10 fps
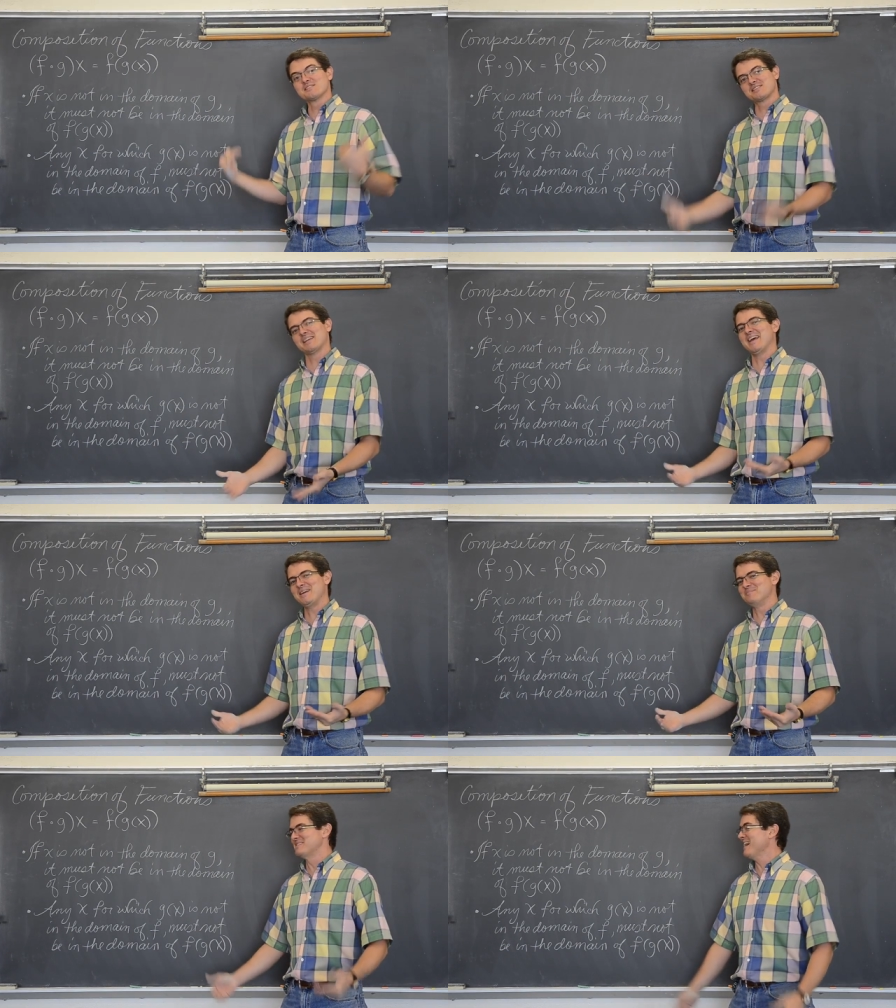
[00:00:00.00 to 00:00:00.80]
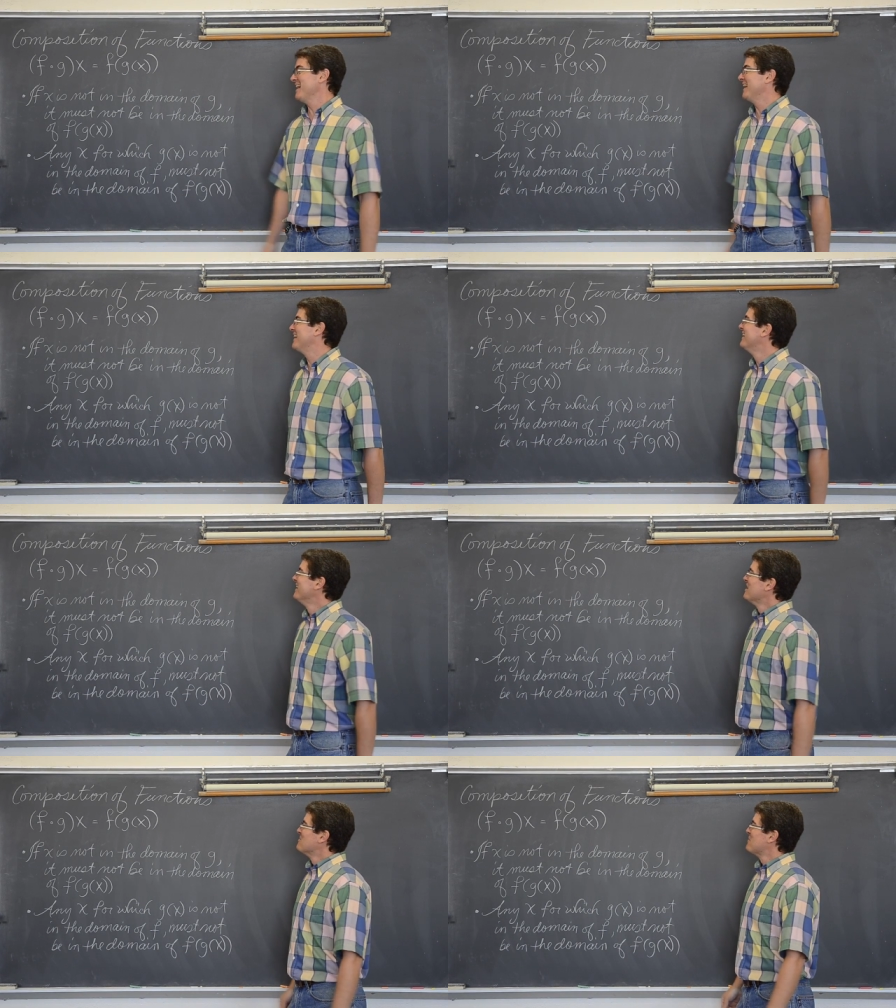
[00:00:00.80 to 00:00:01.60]
same day,
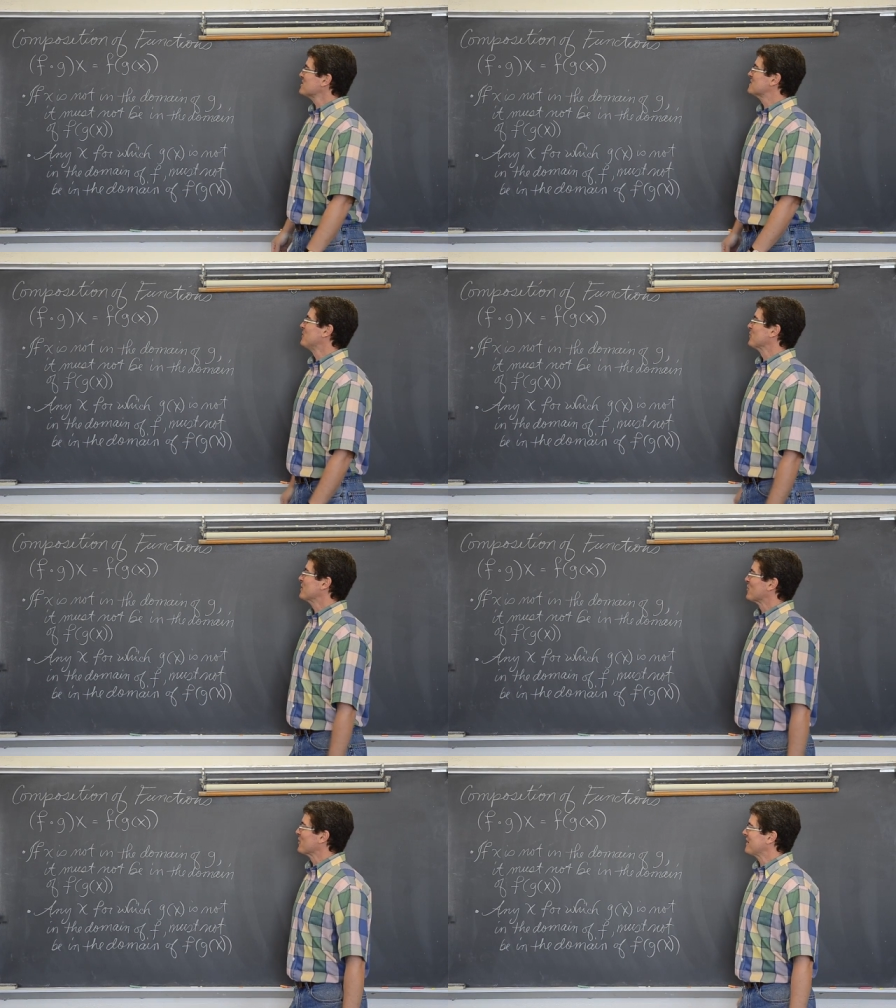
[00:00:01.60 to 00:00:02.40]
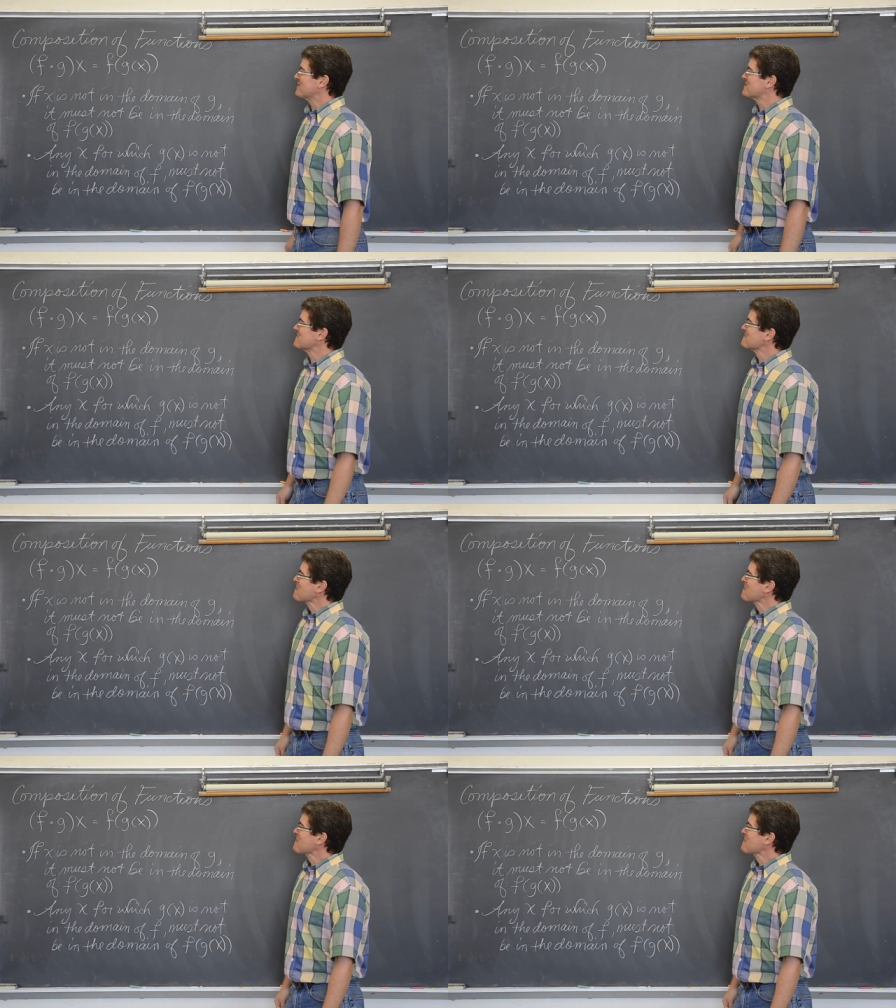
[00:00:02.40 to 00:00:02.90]
multiple recordings.